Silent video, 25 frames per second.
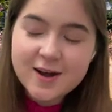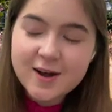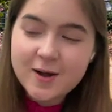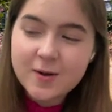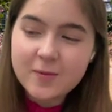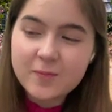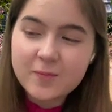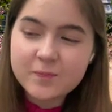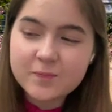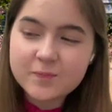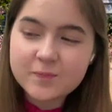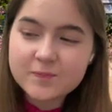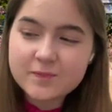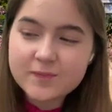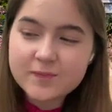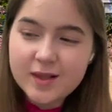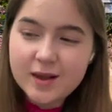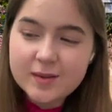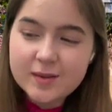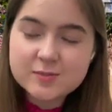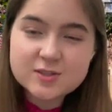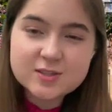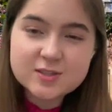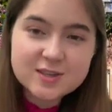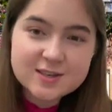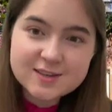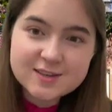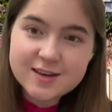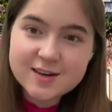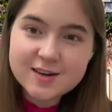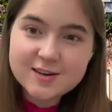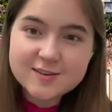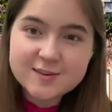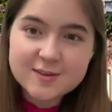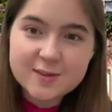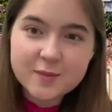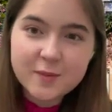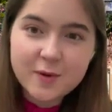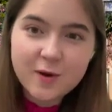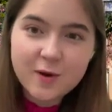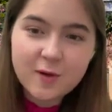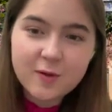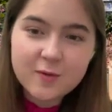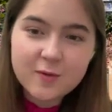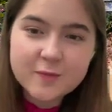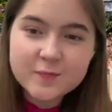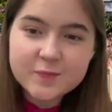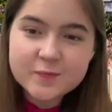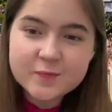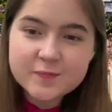I'm just indebted to them
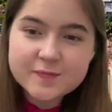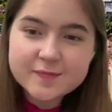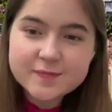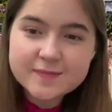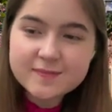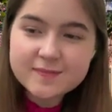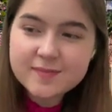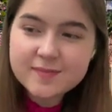all.